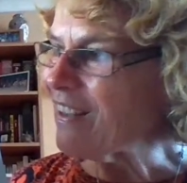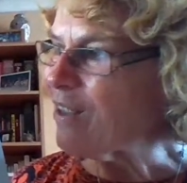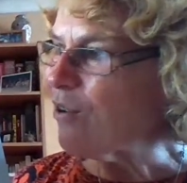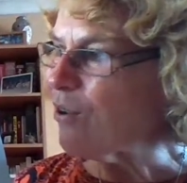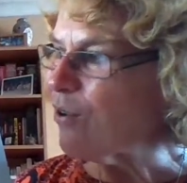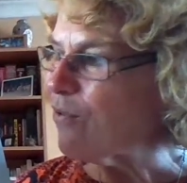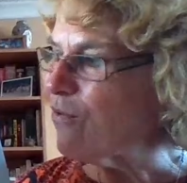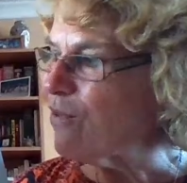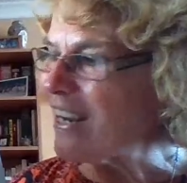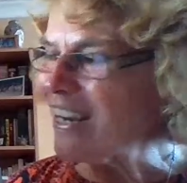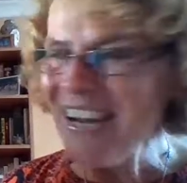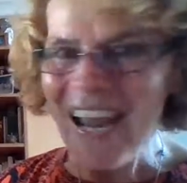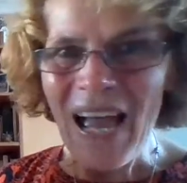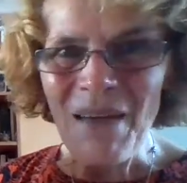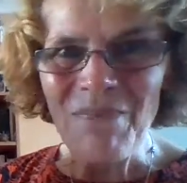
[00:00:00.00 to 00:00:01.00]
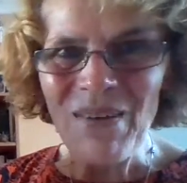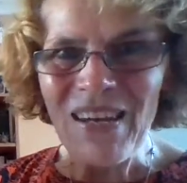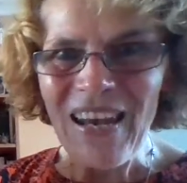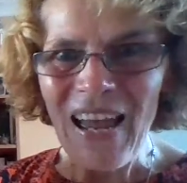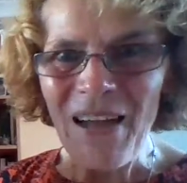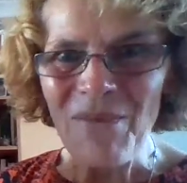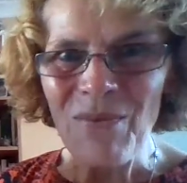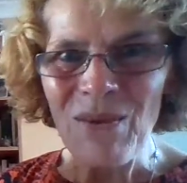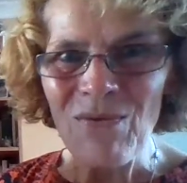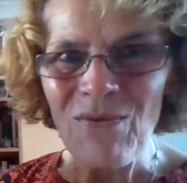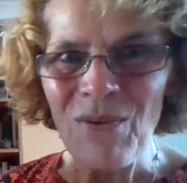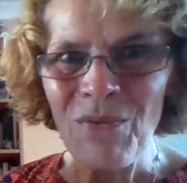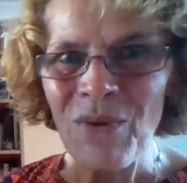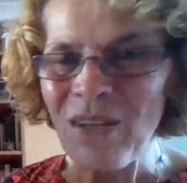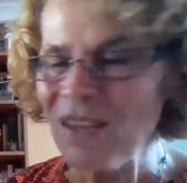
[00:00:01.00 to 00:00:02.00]
They all look really happy now with
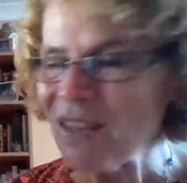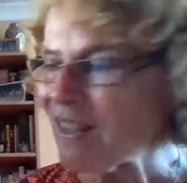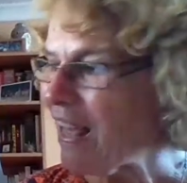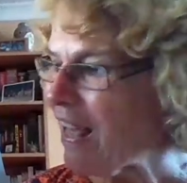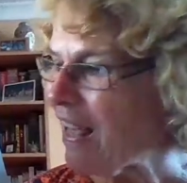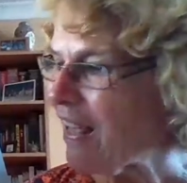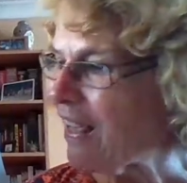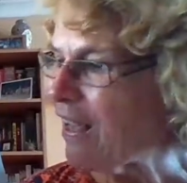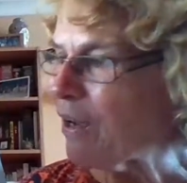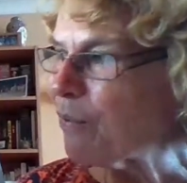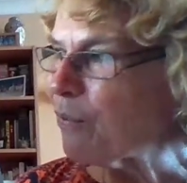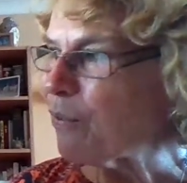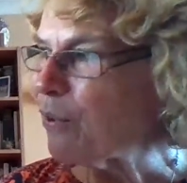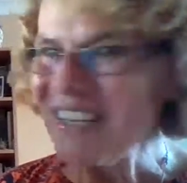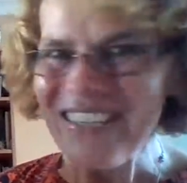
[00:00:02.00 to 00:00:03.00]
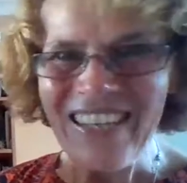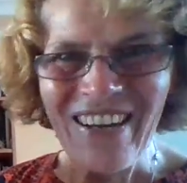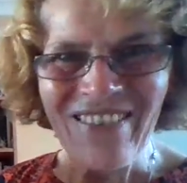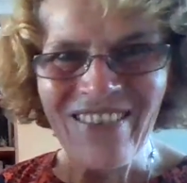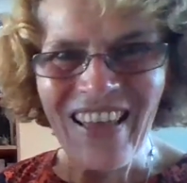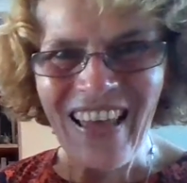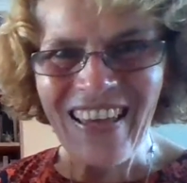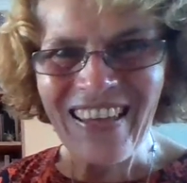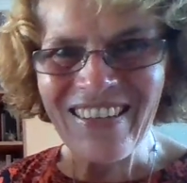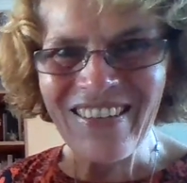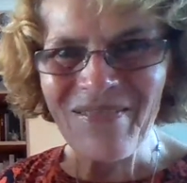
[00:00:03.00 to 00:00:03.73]
Woolly, don't they?